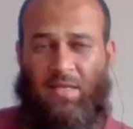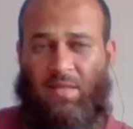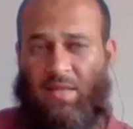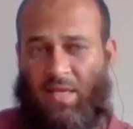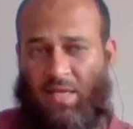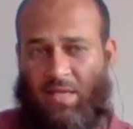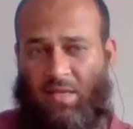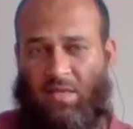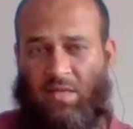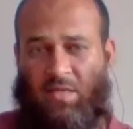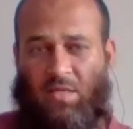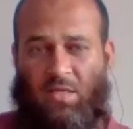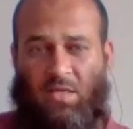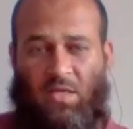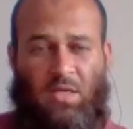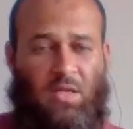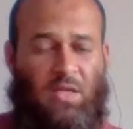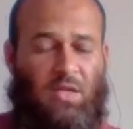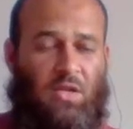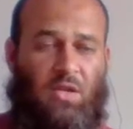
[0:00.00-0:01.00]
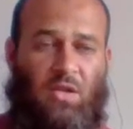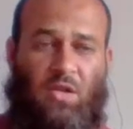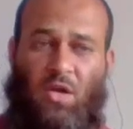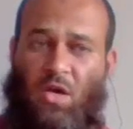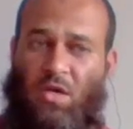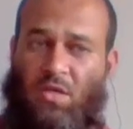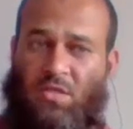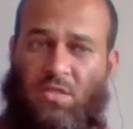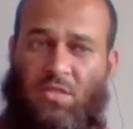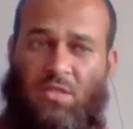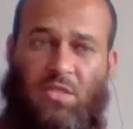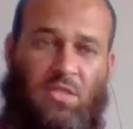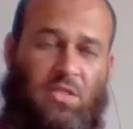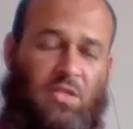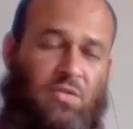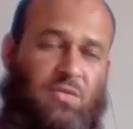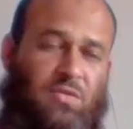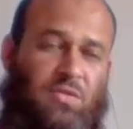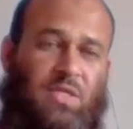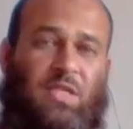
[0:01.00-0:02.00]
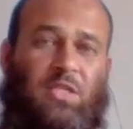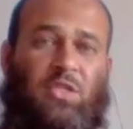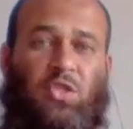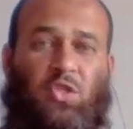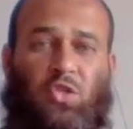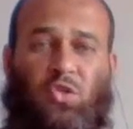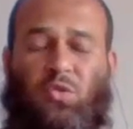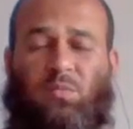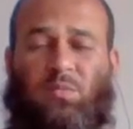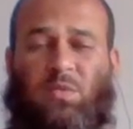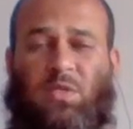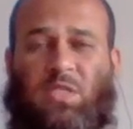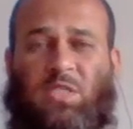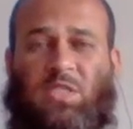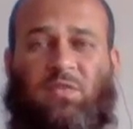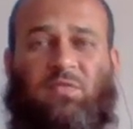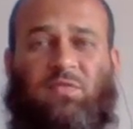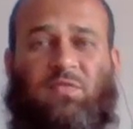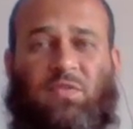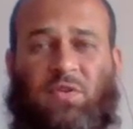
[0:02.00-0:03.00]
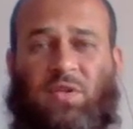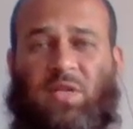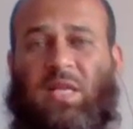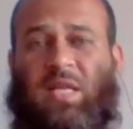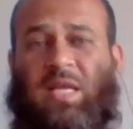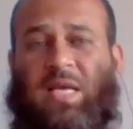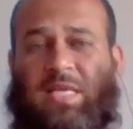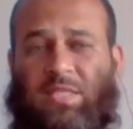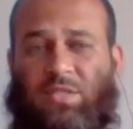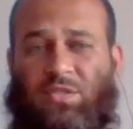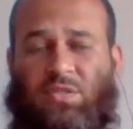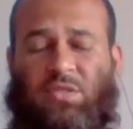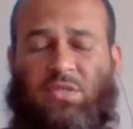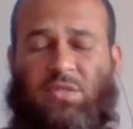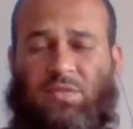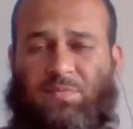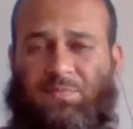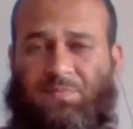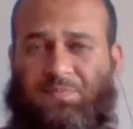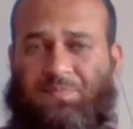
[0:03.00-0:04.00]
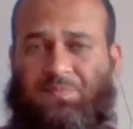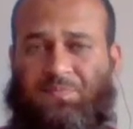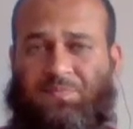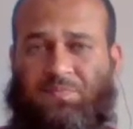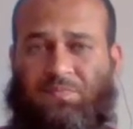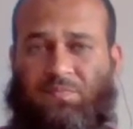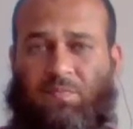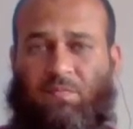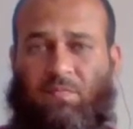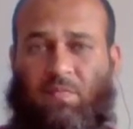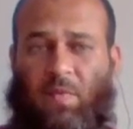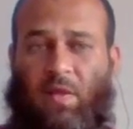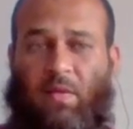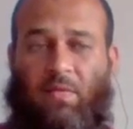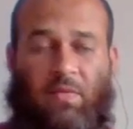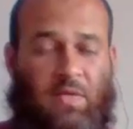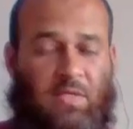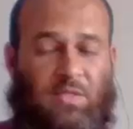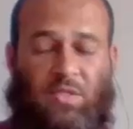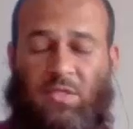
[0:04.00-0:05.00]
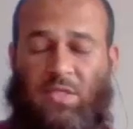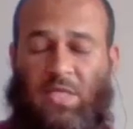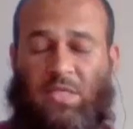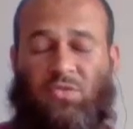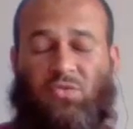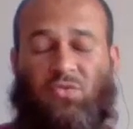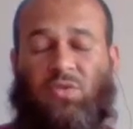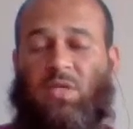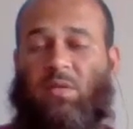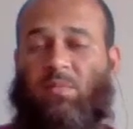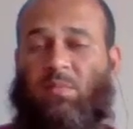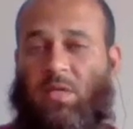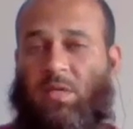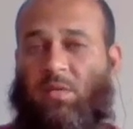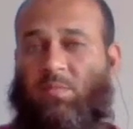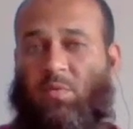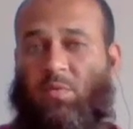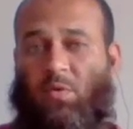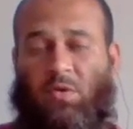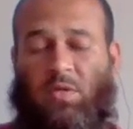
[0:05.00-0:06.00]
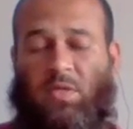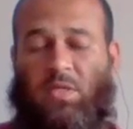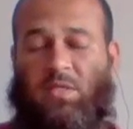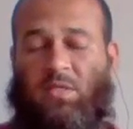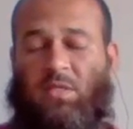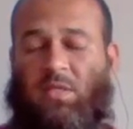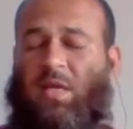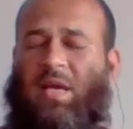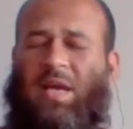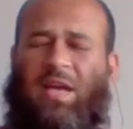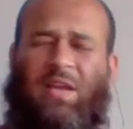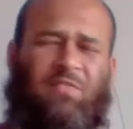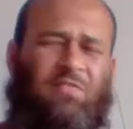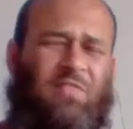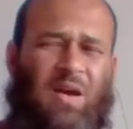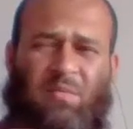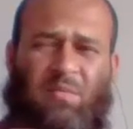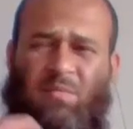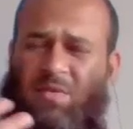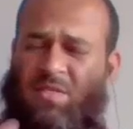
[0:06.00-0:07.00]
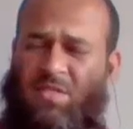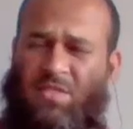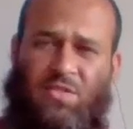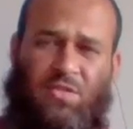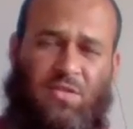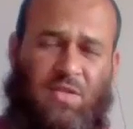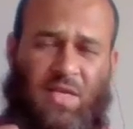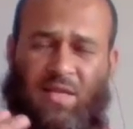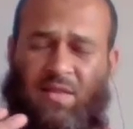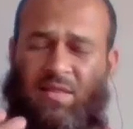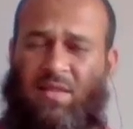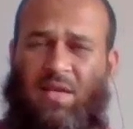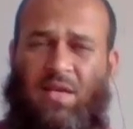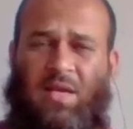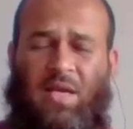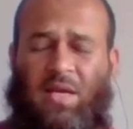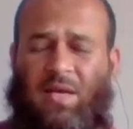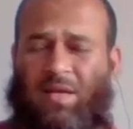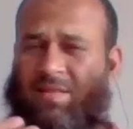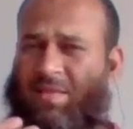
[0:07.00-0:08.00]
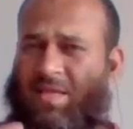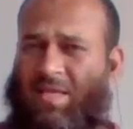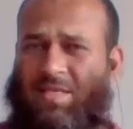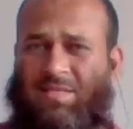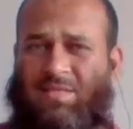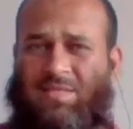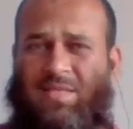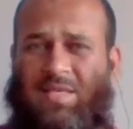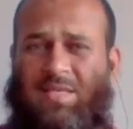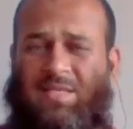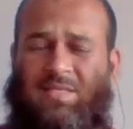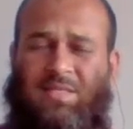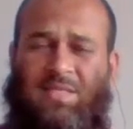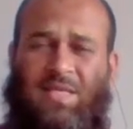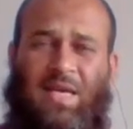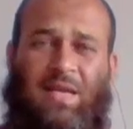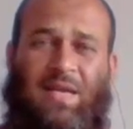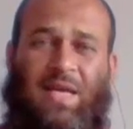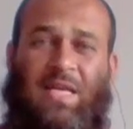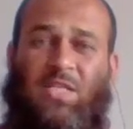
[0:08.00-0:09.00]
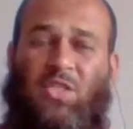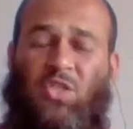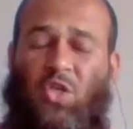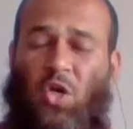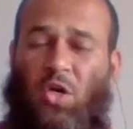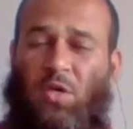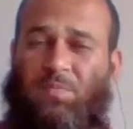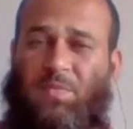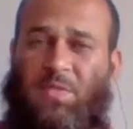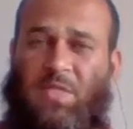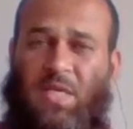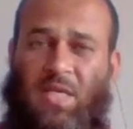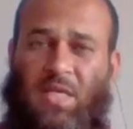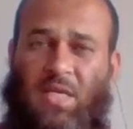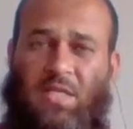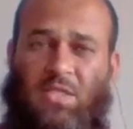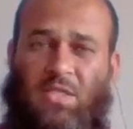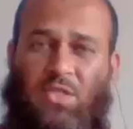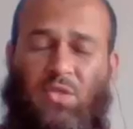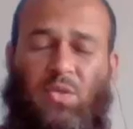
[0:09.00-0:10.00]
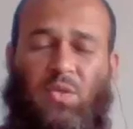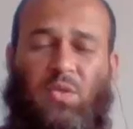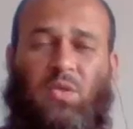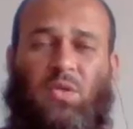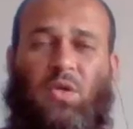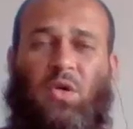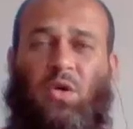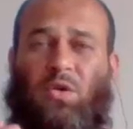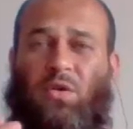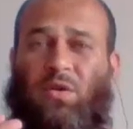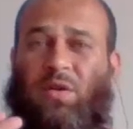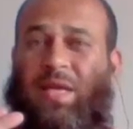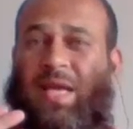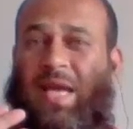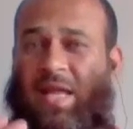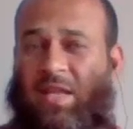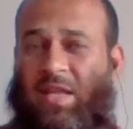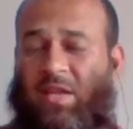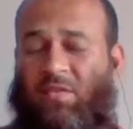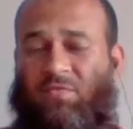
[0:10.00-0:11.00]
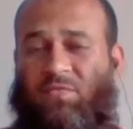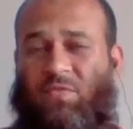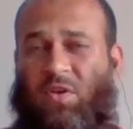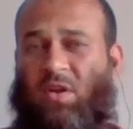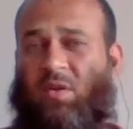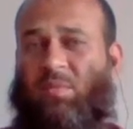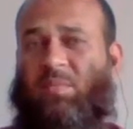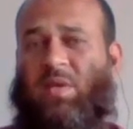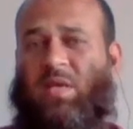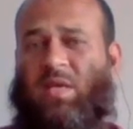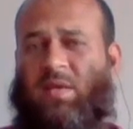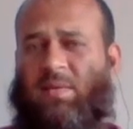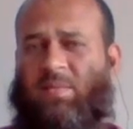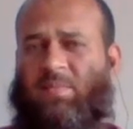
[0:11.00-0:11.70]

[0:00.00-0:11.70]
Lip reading: then not using too much fertilizer. This is extremely important, and farmers today, these days, they are adopting to organic farming.